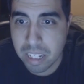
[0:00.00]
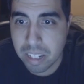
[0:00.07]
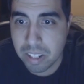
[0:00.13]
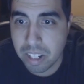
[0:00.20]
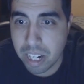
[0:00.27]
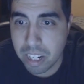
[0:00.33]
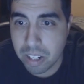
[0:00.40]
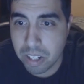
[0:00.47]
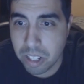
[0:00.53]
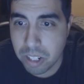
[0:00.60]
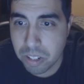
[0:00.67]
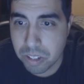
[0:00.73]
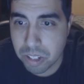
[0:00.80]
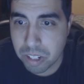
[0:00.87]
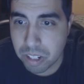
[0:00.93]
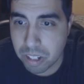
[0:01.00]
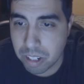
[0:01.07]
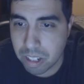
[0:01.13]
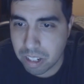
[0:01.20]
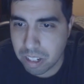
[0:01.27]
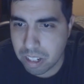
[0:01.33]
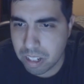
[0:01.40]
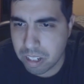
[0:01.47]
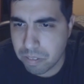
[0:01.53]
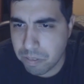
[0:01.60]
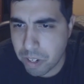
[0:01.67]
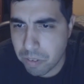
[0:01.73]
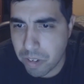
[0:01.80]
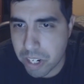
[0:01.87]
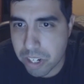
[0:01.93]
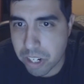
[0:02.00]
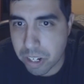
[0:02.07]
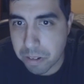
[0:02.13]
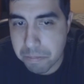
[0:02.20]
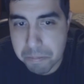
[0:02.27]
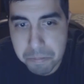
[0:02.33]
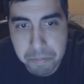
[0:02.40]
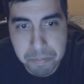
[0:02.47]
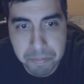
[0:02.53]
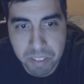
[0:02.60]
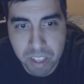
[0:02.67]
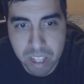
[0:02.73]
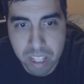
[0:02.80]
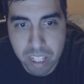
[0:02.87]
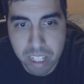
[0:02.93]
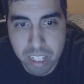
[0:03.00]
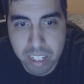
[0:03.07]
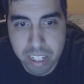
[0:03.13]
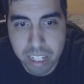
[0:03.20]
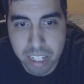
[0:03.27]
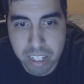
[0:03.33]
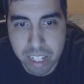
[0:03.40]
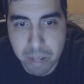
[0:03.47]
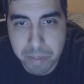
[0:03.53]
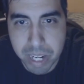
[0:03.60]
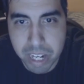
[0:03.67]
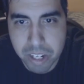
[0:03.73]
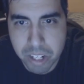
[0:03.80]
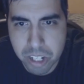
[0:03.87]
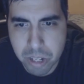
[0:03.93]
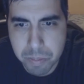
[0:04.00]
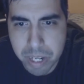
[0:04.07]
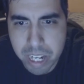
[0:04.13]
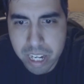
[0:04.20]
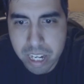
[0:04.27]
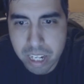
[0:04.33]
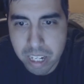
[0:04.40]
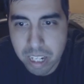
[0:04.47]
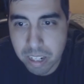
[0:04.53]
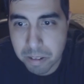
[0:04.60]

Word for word: The sign of the Hunters Con- Confederation. Is it the Examination Committee?